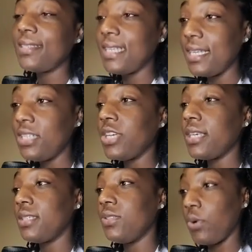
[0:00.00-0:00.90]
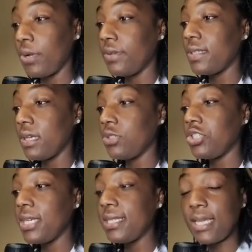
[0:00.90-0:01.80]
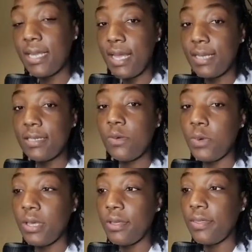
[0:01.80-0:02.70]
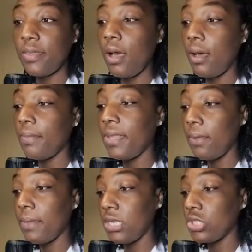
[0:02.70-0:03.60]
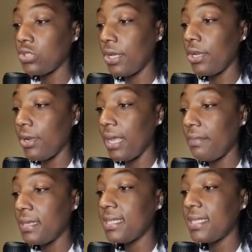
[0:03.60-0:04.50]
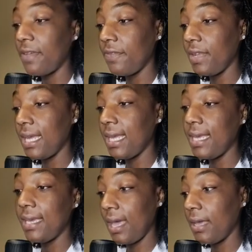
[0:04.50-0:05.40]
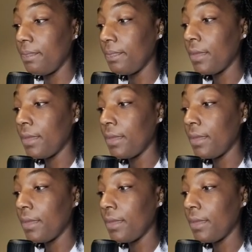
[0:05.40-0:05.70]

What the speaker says: T.D. Jakes' daughter. So she's connected with their ministry, and her name is Stephanie E.K.